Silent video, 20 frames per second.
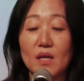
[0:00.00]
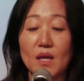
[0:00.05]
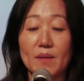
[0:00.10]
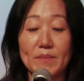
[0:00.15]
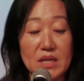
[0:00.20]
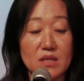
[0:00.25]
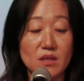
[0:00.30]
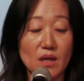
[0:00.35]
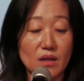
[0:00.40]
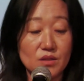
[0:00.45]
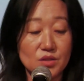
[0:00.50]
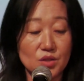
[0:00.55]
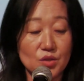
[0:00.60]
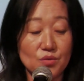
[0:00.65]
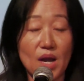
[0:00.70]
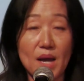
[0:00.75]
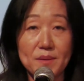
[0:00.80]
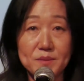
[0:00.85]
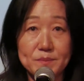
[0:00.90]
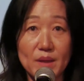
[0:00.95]
And my daughter, she
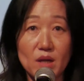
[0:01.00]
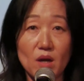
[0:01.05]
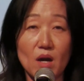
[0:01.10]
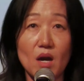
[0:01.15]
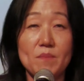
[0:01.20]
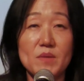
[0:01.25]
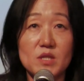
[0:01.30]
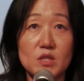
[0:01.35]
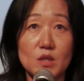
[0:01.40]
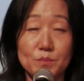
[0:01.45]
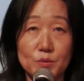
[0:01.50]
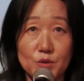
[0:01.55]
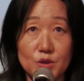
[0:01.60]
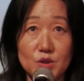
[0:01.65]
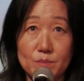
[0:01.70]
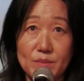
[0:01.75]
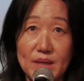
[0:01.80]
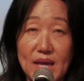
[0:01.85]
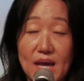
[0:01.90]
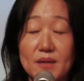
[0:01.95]
grabs my arm and she
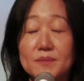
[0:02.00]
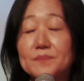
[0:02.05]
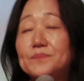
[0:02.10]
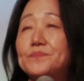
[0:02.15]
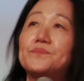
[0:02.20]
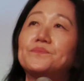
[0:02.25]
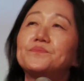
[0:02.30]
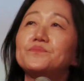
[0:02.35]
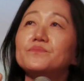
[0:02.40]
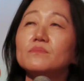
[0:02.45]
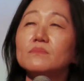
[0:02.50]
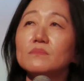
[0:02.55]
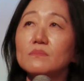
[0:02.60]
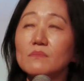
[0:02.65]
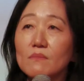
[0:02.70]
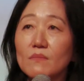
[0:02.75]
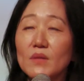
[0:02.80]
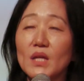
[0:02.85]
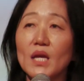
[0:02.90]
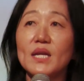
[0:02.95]
pulls me out.
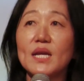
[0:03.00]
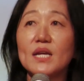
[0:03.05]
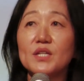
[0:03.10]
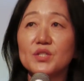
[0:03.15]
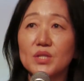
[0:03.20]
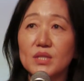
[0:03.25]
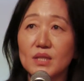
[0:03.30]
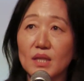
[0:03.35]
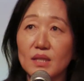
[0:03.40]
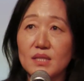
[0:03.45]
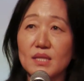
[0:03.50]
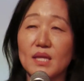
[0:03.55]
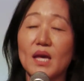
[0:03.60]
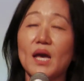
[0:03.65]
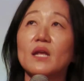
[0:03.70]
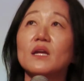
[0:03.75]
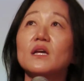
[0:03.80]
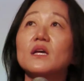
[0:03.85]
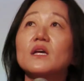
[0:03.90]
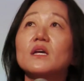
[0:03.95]
And as she does
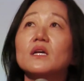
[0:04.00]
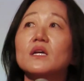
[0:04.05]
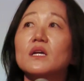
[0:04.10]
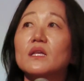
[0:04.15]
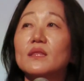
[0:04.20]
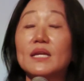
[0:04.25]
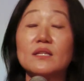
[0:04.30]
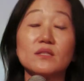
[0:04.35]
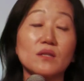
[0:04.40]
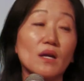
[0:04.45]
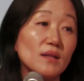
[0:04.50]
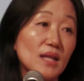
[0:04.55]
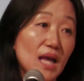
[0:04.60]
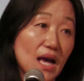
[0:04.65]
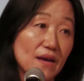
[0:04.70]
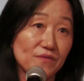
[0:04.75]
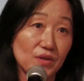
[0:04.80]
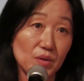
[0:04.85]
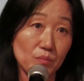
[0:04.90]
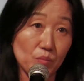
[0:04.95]
that, they start
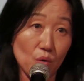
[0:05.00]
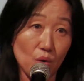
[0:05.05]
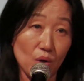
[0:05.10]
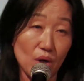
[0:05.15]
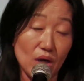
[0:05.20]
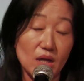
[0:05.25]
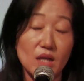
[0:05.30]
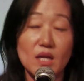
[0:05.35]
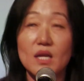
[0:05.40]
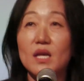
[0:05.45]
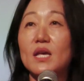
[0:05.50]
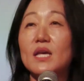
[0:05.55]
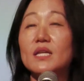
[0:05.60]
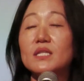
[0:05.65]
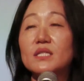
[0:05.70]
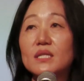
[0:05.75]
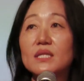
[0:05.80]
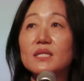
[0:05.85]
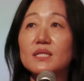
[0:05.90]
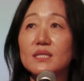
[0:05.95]
laughing more.
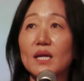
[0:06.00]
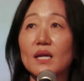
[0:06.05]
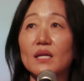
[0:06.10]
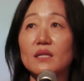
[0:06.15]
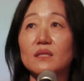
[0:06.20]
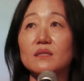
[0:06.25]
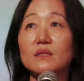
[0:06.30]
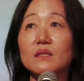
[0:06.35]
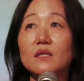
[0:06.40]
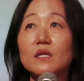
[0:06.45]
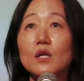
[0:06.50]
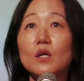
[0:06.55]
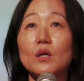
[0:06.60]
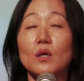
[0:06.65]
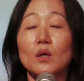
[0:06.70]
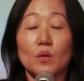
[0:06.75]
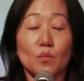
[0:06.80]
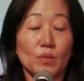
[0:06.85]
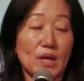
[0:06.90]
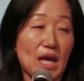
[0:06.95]
And she says,
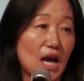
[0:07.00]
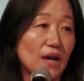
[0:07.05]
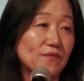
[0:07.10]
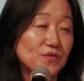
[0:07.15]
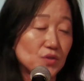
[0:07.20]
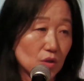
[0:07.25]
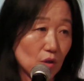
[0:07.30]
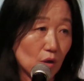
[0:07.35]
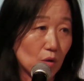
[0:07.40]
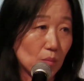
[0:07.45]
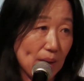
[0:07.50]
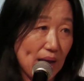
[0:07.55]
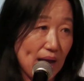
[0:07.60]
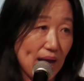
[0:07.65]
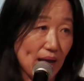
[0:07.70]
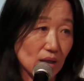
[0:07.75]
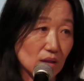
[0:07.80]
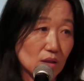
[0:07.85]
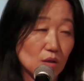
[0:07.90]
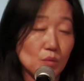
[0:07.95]
"We have to go
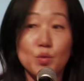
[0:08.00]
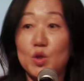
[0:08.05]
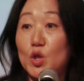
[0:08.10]
back.